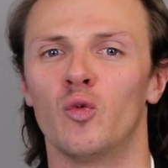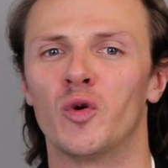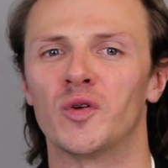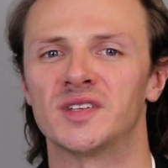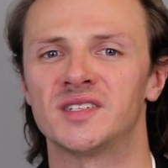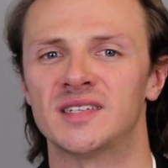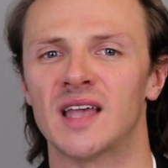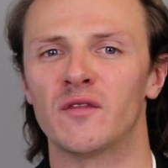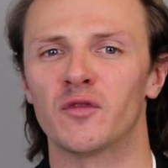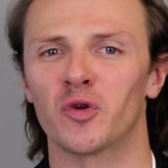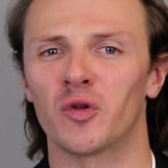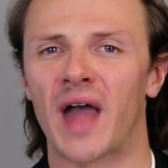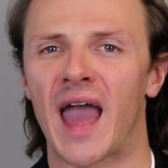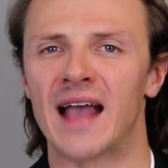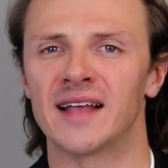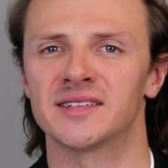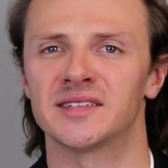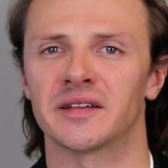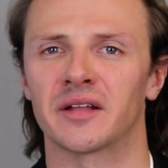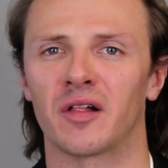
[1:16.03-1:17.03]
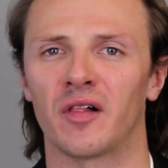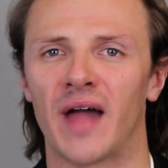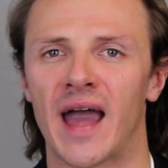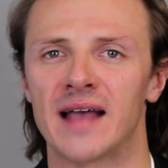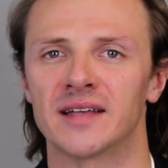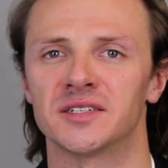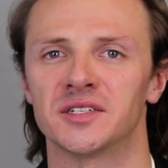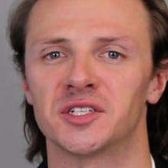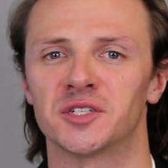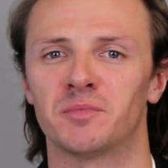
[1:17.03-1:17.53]
With several asset
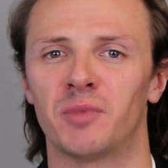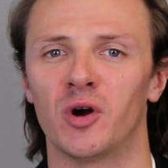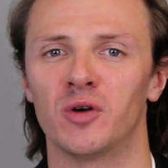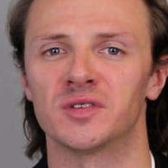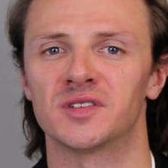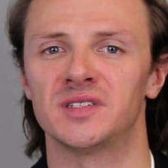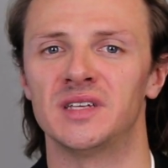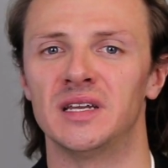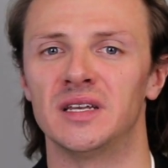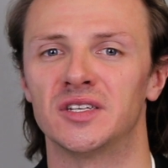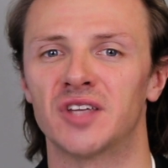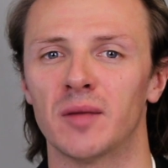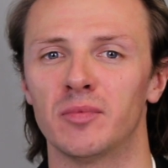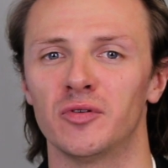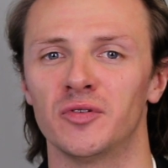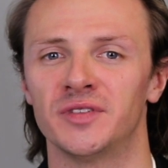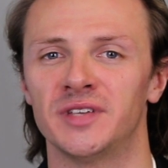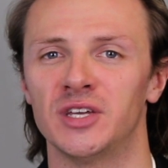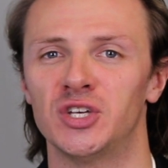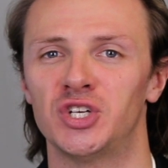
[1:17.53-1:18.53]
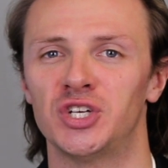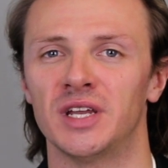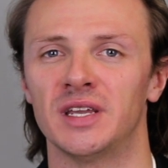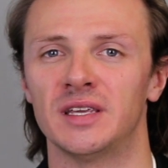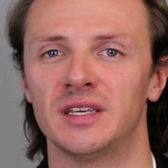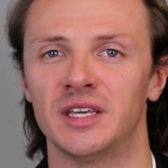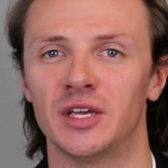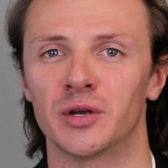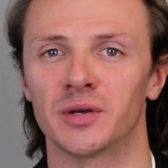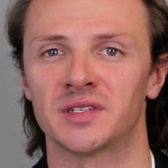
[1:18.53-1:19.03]
classes posting double-digit
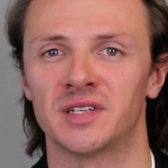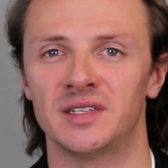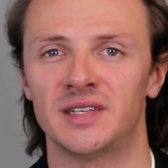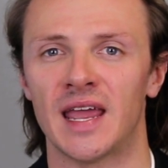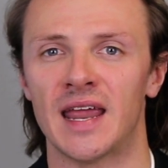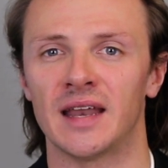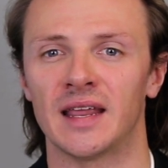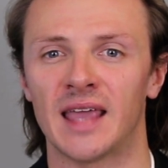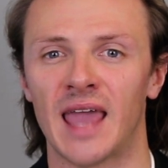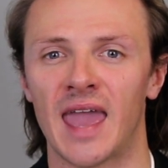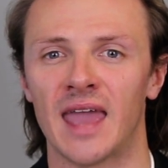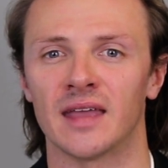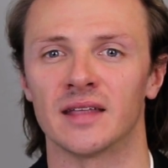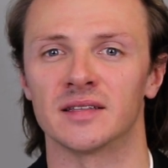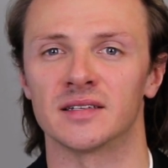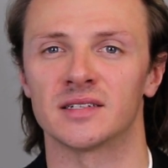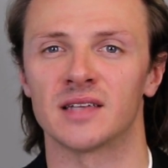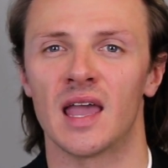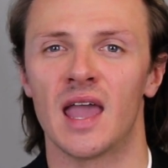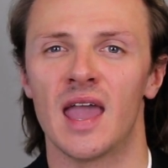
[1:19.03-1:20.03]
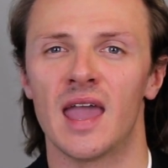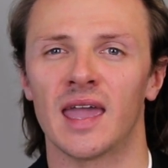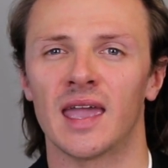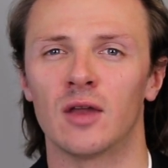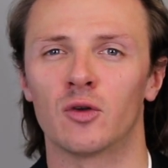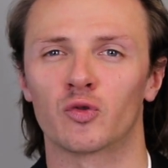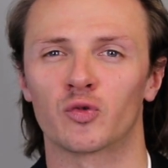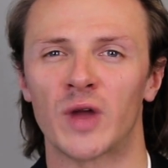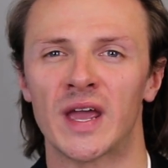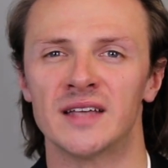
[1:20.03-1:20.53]
year-to-date gains,
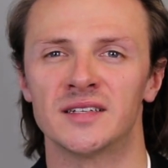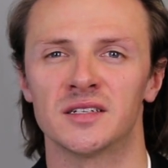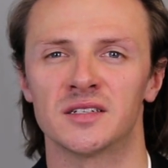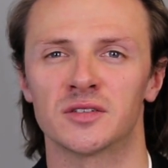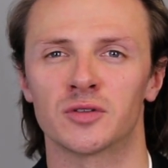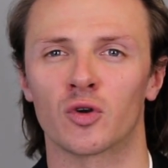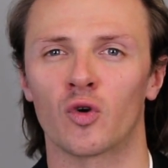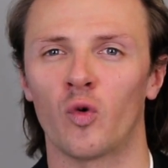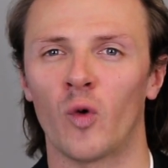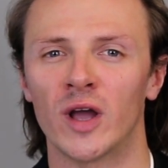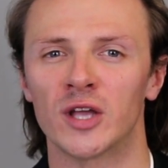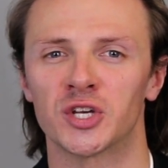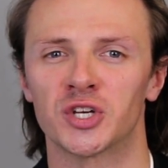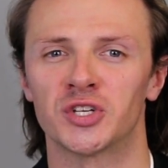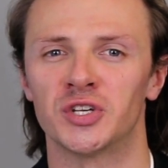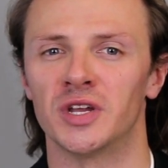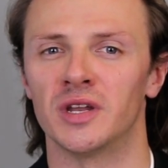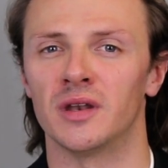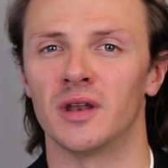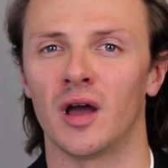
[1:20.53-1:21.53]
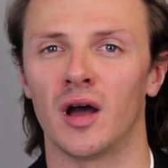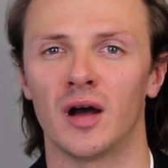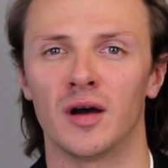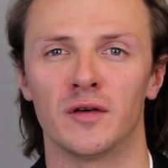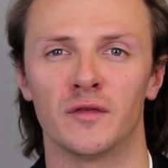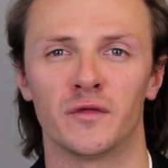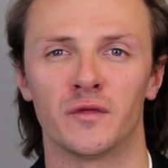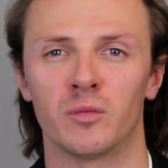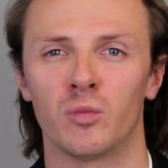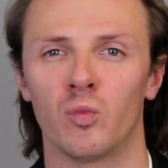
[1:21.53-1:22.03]
it raises the question
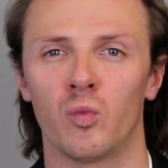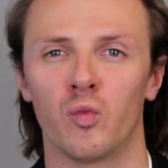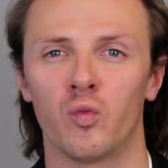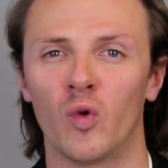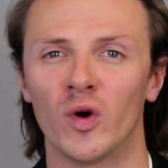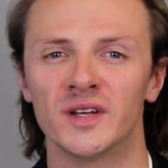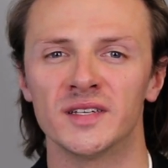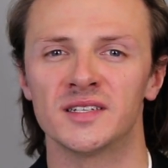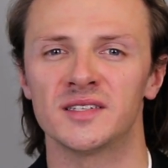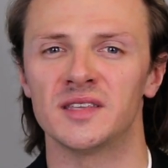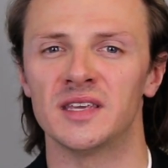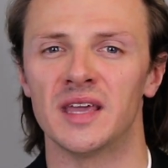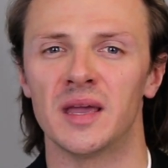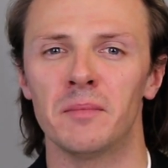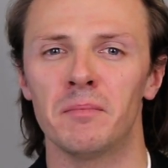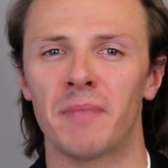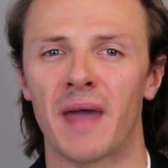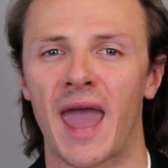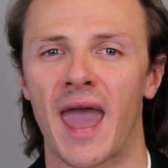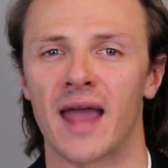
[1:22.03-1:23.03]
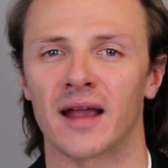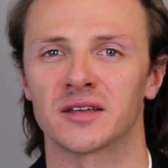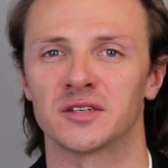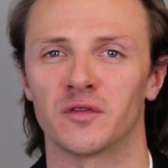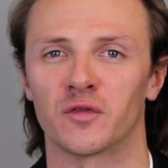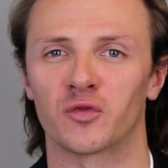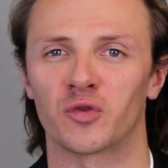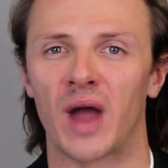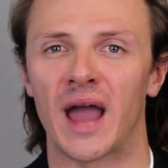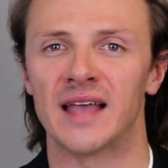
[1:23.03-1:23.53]
of what is the impact
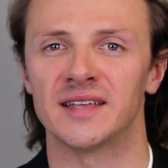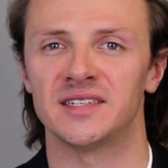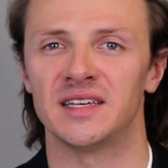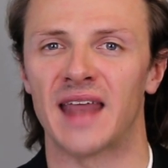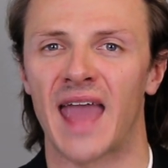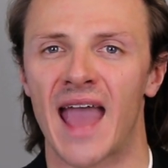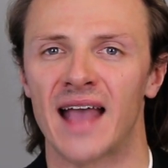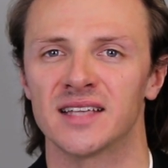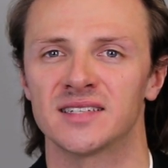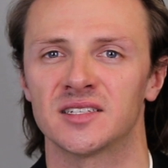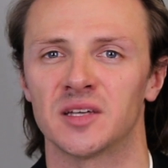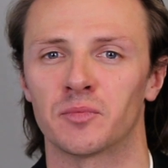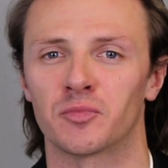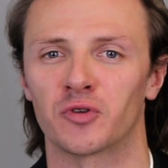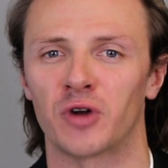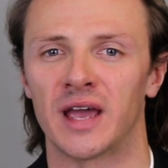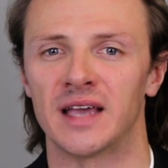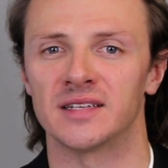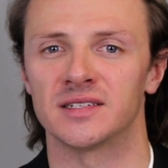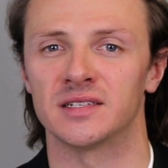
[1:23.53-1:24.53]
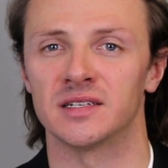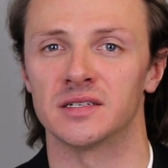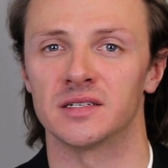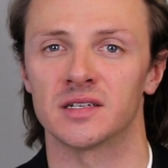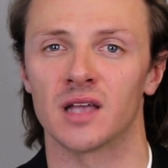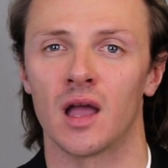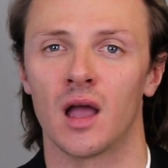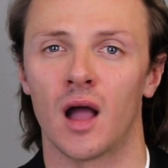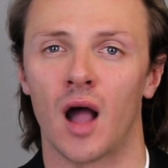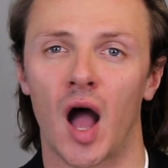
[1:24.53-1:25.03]
of rising asset
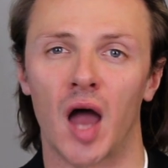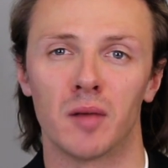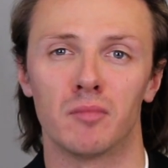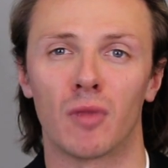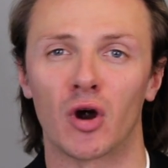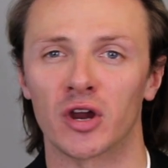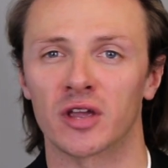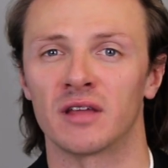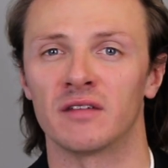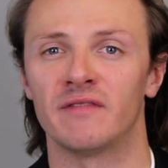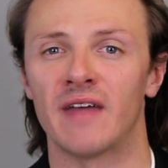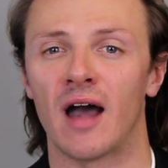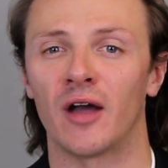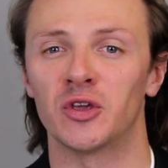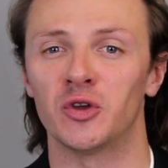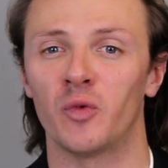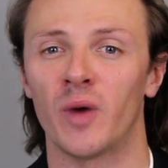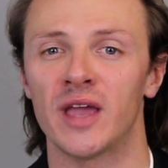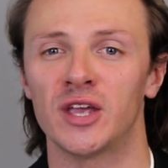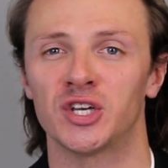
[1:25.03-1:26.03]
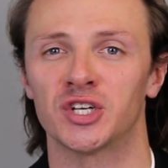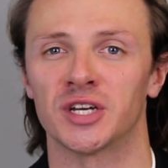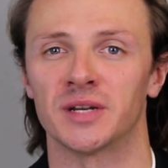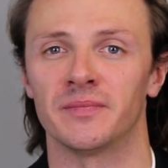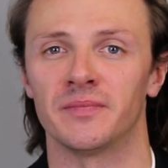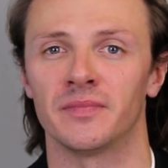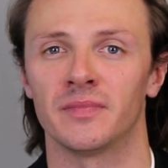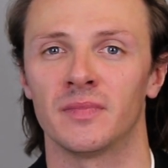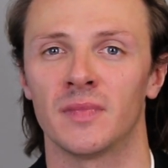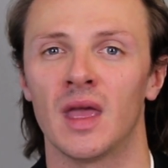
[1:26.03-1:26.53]
prices on market
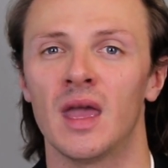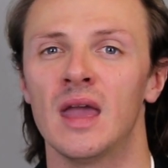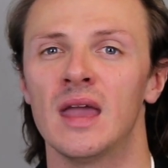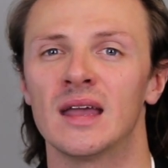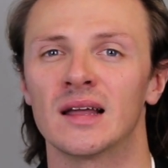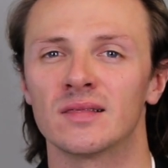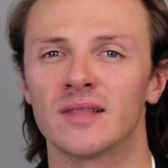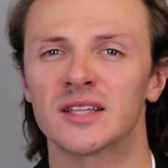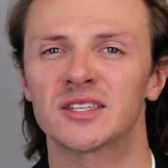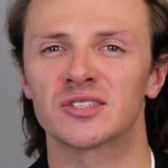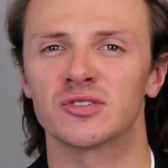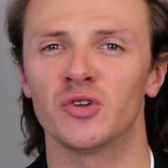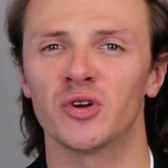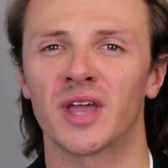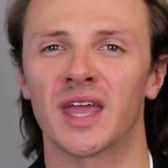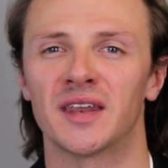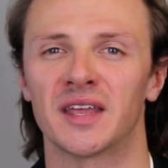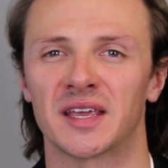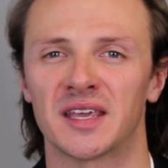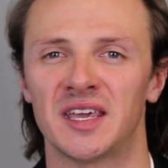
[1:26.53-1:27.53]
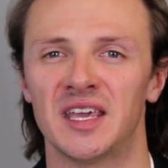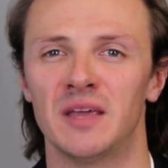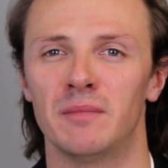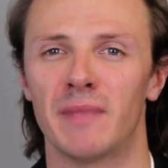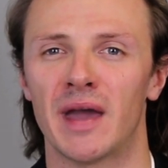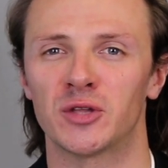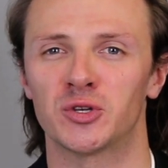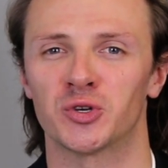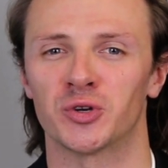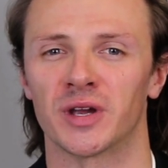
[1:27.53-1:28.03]
valuation? Let's look at a key
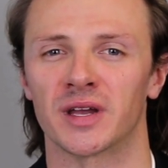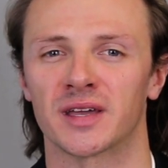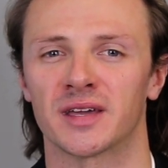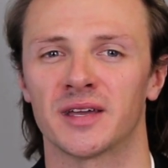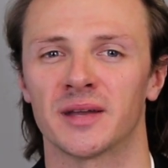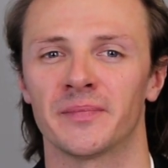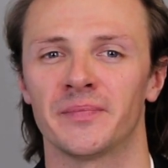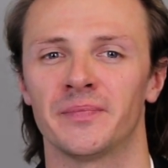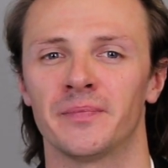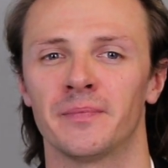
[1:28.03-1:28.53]
metric.